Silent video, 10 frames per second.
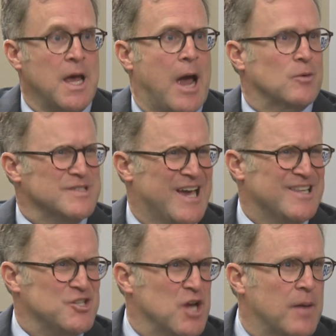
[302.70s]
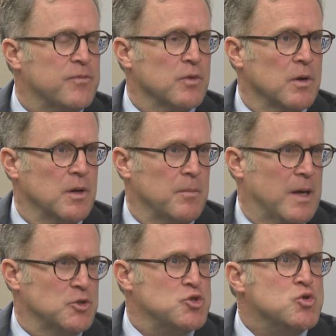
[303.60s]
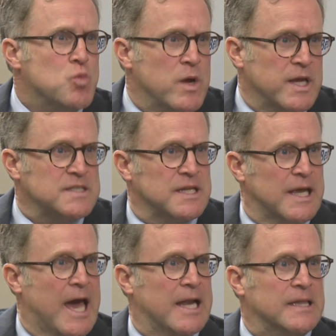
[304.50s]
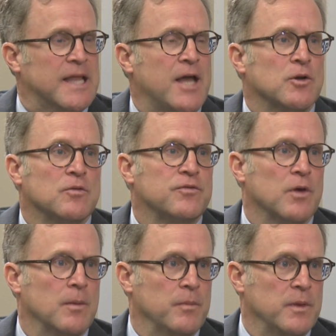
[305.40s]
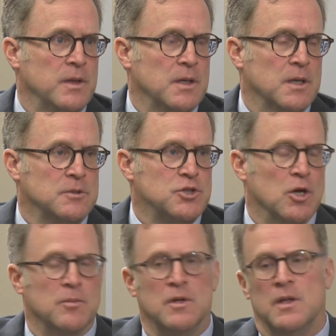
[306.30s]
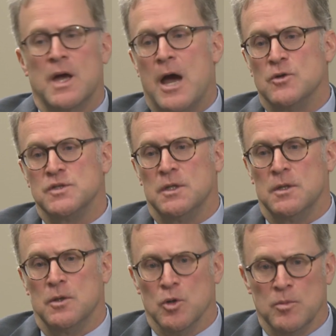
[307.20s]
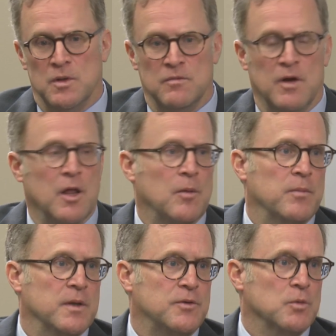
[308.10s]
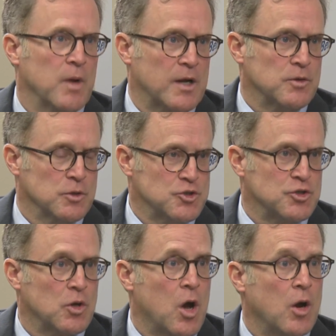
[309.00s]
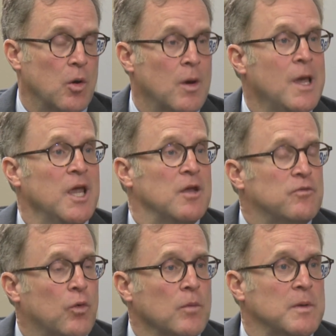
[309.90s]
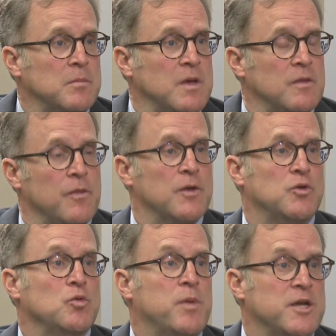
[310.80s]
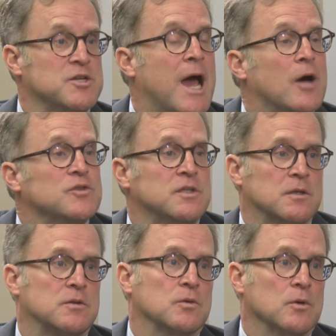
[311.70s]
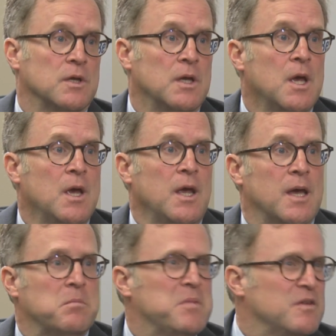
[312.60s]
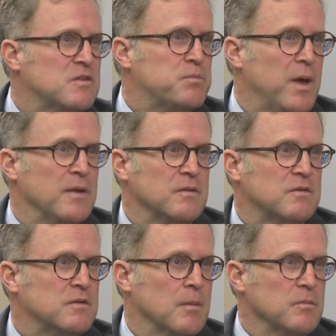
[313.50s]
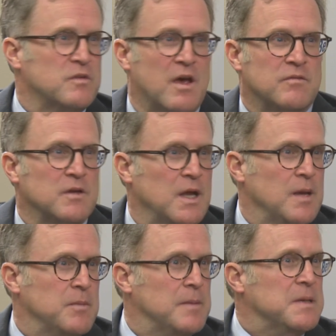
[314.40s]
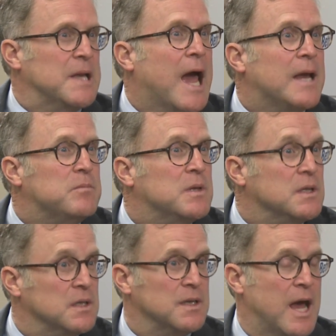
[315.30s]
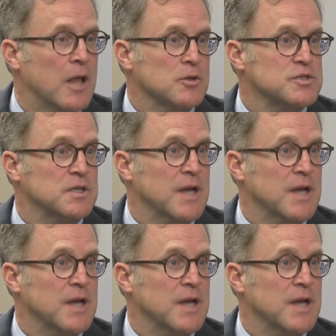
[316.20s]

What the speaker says: I was on the job for about 2 weeks, and I got a letter from the chairman of the Housing and Urban Development Director in Chicago informing me that the DuPage Housing Authority had misspent some $7, $8, maybe $9 million in